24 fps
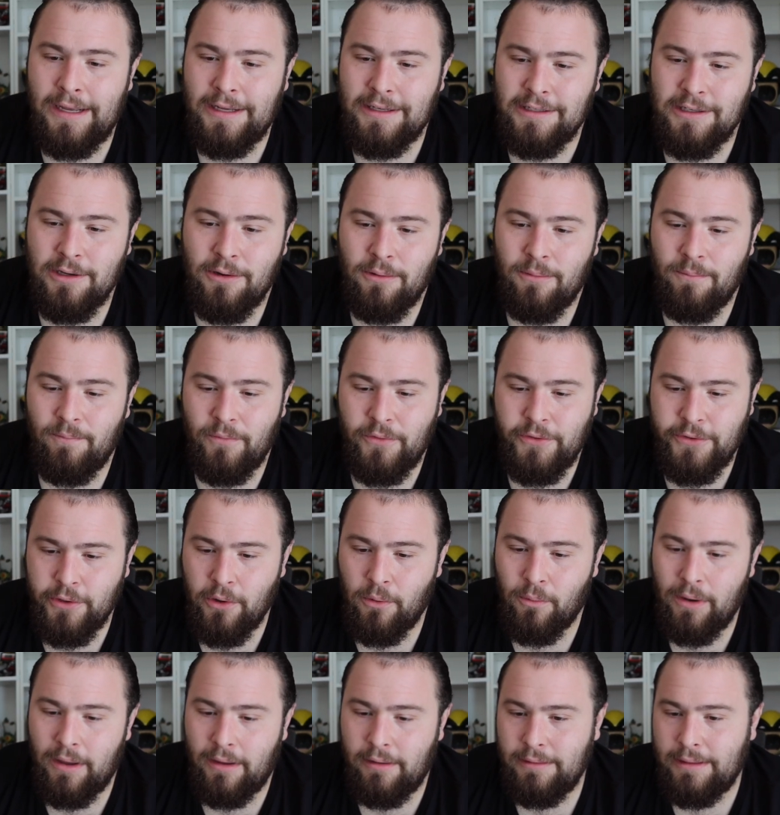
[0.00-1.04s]
So, so
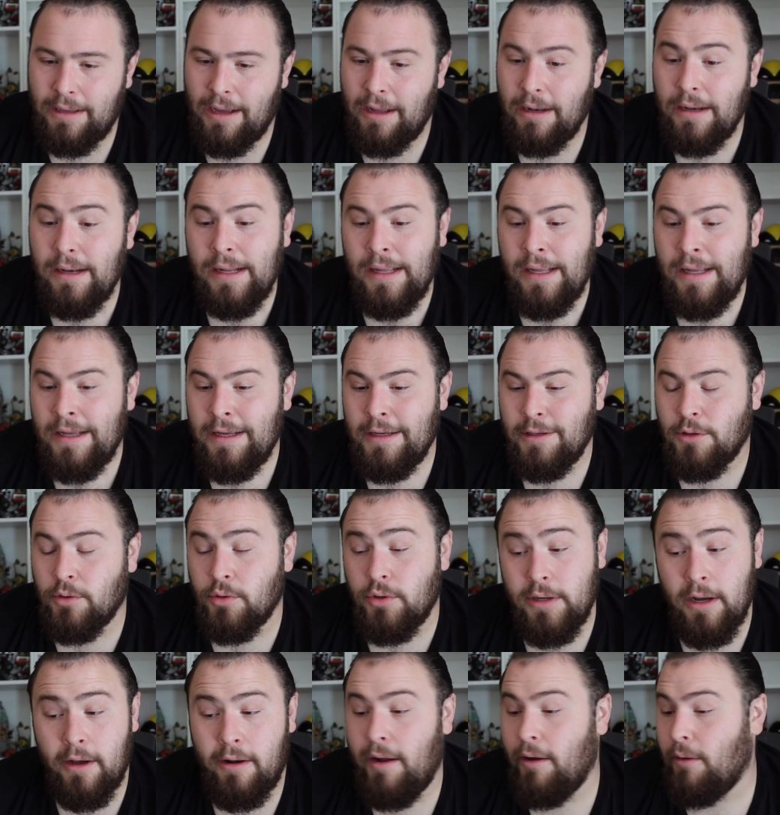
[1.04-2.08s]
well done. So
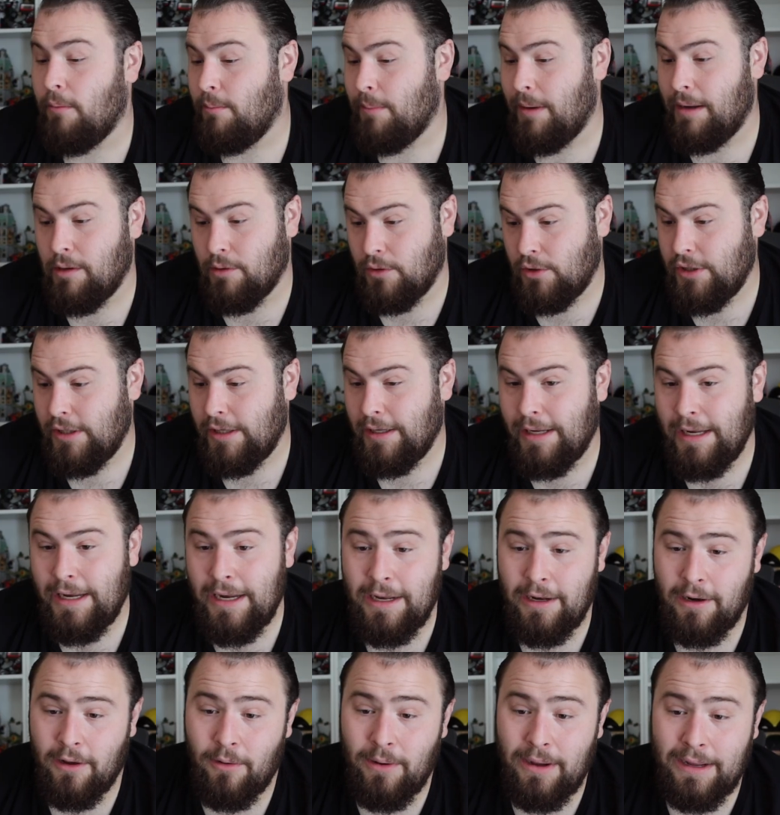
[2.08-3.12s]
shout out Michael
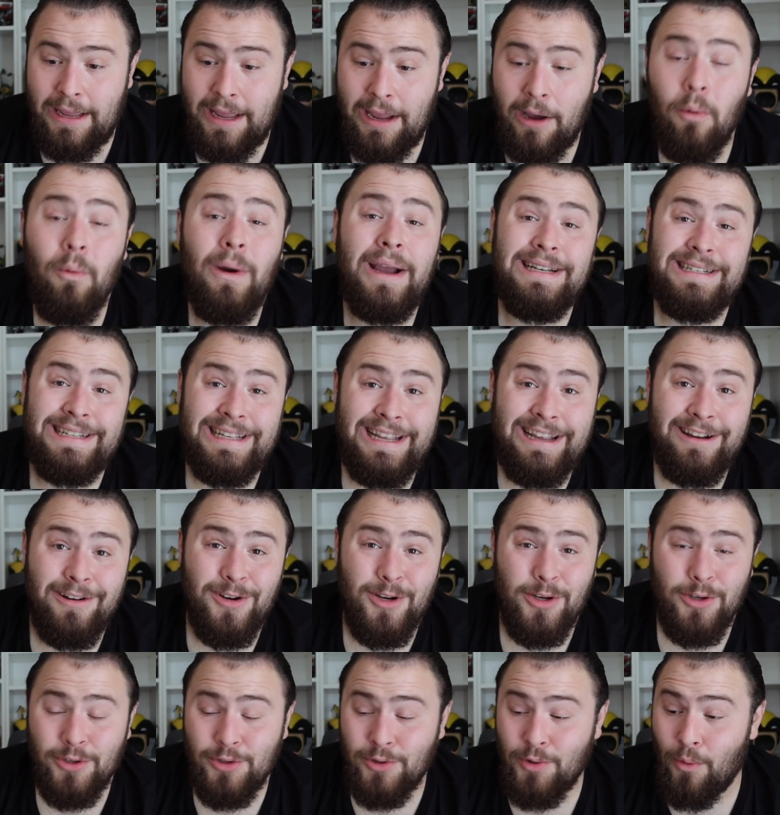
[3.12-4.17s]
Giacchino. I can't wait to hear
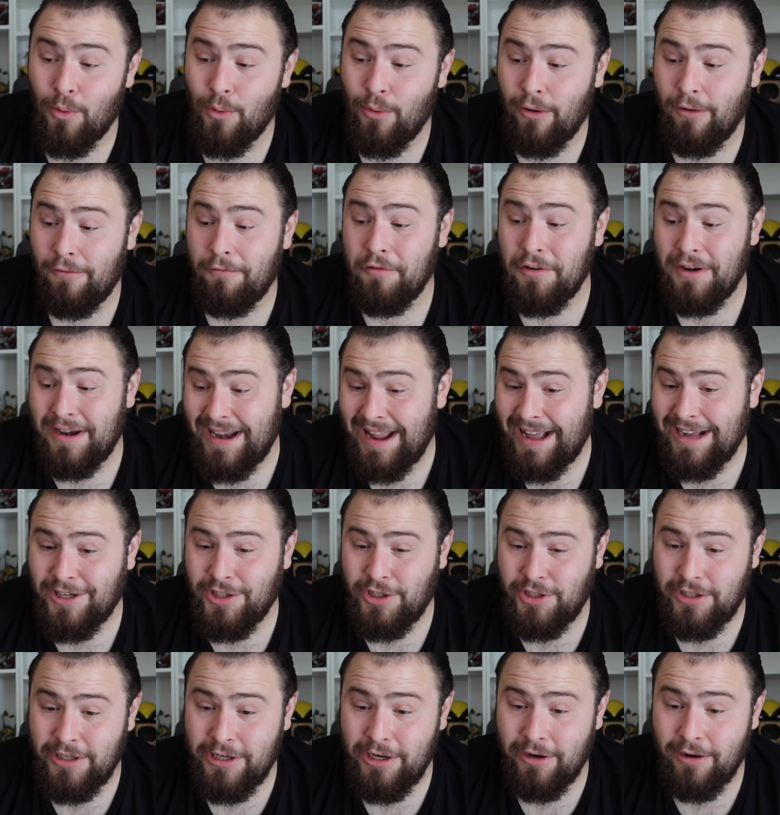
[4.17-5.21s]
your score for
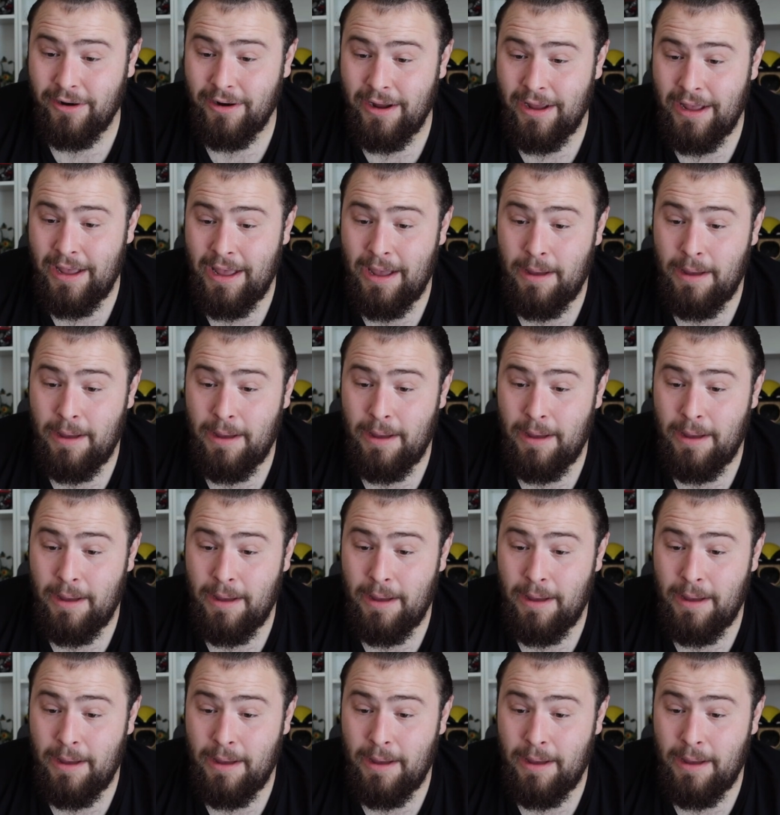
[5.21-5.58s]
next year.